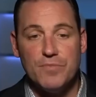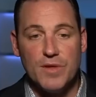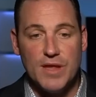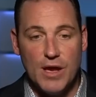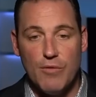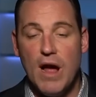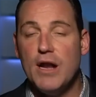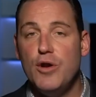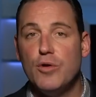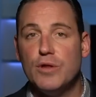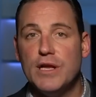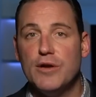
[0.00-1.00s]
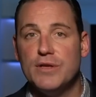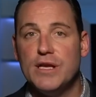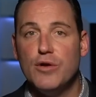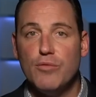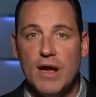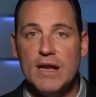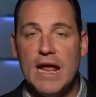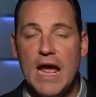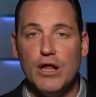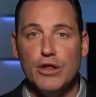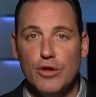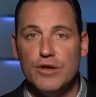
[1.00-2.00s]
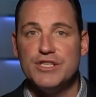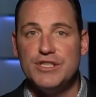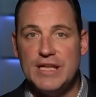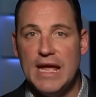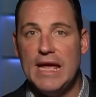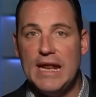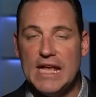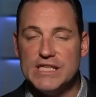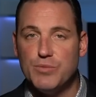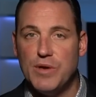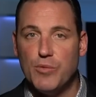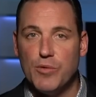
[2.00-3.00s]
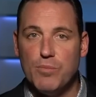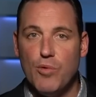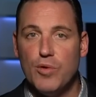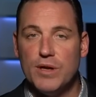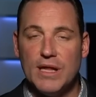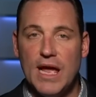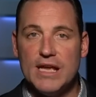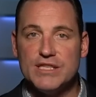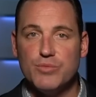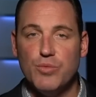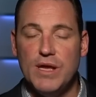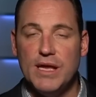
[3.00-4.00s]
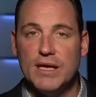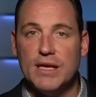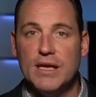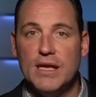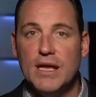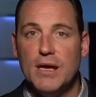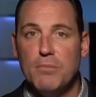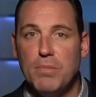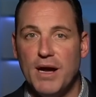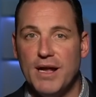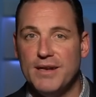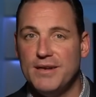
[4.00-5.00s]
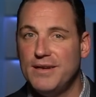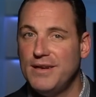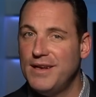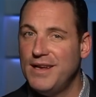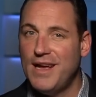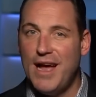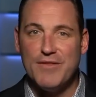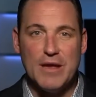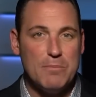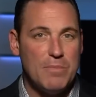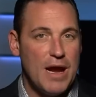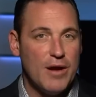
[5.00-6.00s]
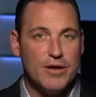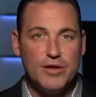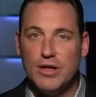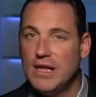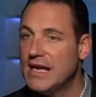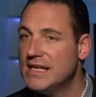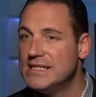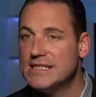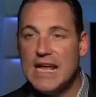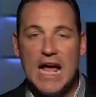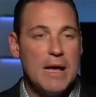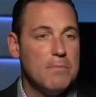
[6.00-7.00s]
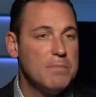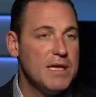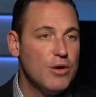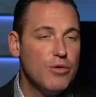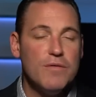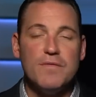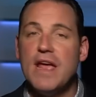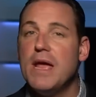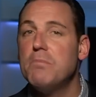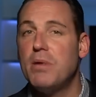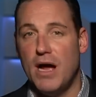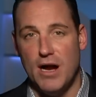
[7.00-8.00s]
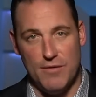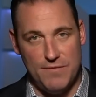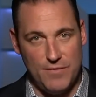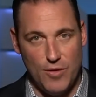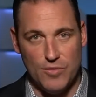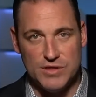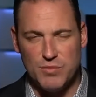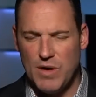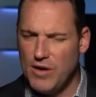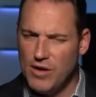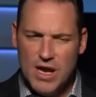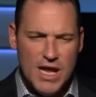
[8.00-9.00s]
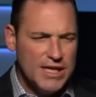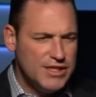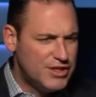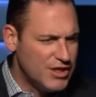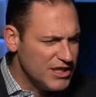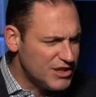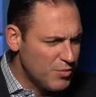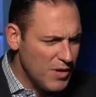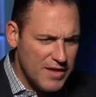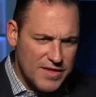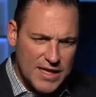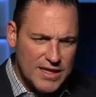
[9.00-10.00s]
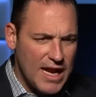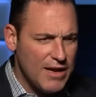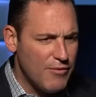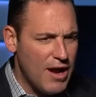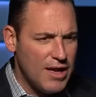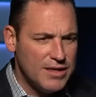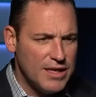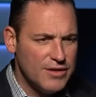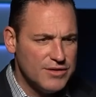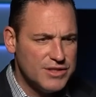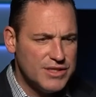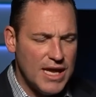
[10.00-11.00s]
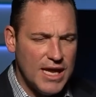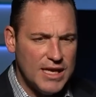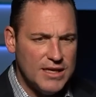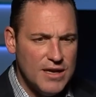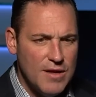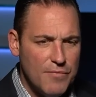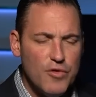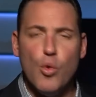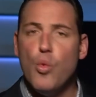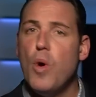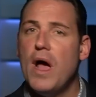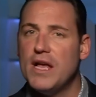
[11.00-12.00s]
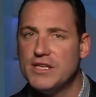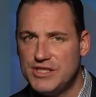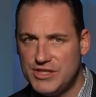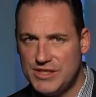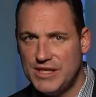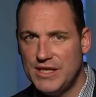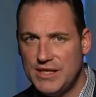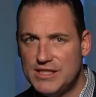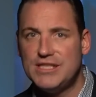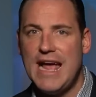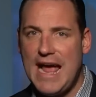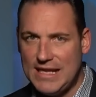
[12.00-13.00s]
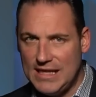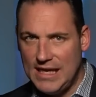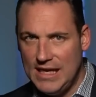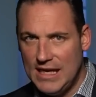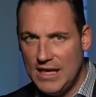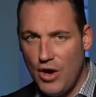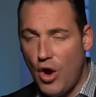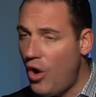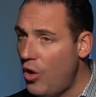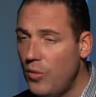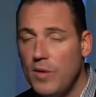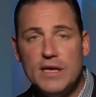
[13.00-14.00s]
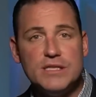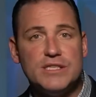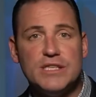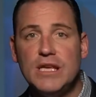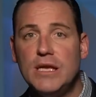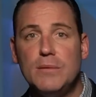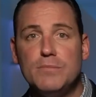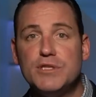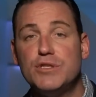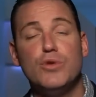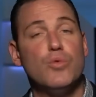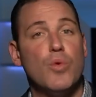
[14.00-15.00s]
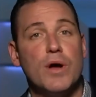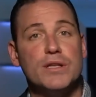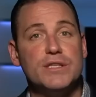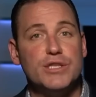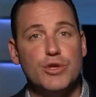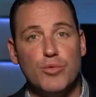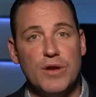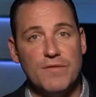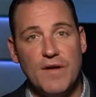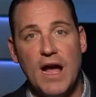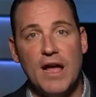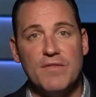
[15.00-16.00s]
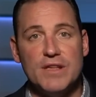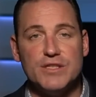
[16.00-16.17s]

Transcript: The Iran nuclear deal right now looks dead, as we reported last week, but I've compared it to like a zombie or a vampire, folks, where just when you think that Iran deal's dead, the West, sadly, always seems to want to revive it.